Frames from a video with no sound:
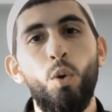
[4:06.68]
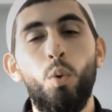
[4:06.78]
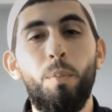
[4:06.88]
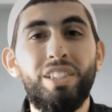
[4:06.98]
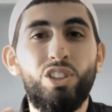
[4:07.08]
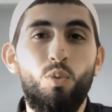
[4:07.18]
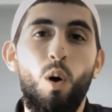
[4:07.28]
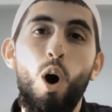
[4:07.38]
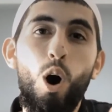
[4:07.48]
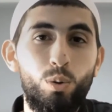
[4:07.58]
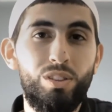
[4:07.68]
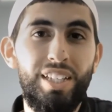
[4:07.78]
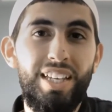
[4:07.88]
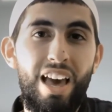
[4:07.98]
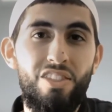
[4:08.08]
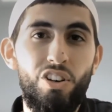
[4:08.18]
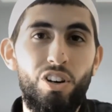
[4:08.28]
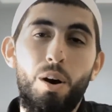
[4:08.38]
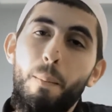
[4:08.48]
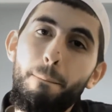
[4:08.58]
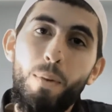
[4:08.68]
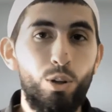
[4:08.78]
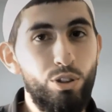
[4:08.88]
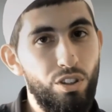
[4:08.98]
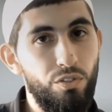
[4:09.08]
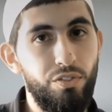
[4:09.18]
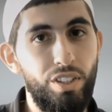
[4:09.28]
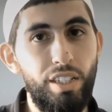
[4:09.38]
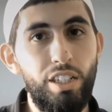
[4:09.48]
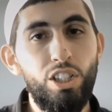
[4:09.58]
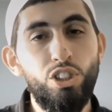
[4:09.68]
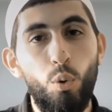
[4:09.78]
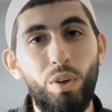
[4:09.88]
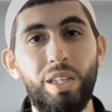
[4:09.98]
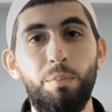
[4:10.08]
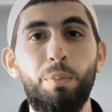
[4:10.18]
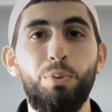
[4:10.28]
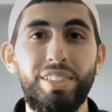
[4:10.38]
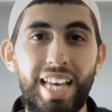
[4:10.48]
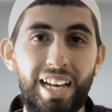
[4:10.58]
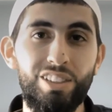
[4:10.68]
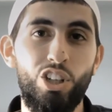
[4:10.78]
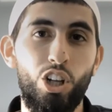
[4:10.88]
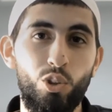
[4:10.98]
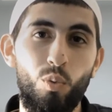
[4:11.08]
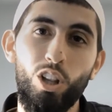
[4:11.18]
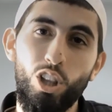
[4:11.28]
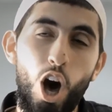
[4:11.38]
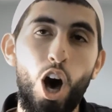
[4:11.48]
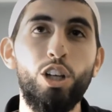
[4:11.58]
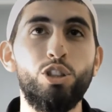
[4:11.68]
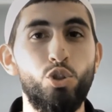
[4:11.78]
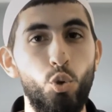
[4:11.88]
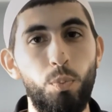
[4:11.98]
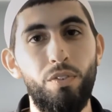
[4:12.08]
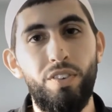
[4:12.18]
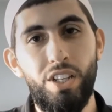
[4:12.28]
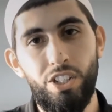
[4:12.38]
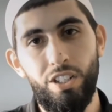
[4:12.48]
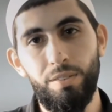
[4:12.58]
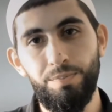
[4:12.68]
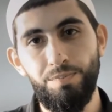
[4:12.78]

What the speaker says: We're meant to grow old together, mercifully, so we can be protected under Allah's supervision.